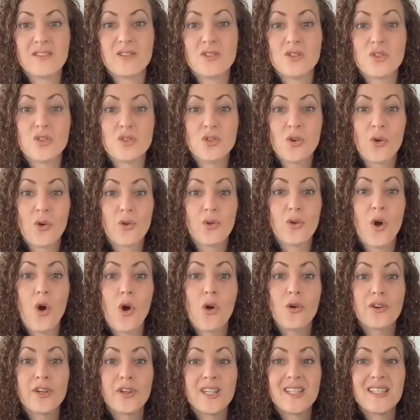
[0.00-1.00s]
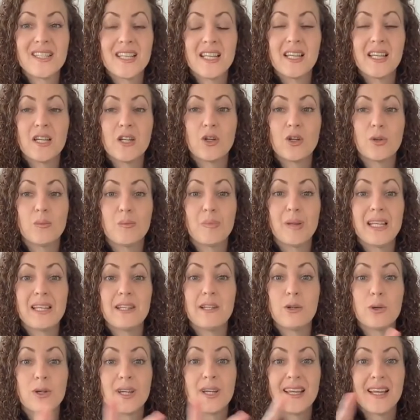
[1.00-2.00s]
So orienting could be
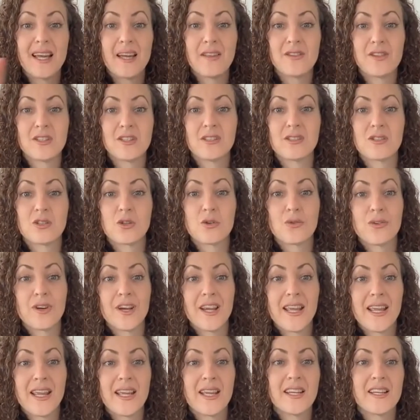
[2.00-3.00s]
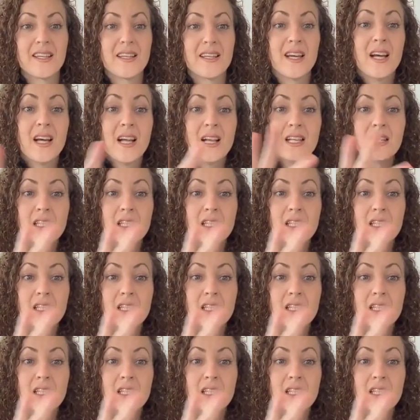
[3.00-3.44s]
looking at the screen,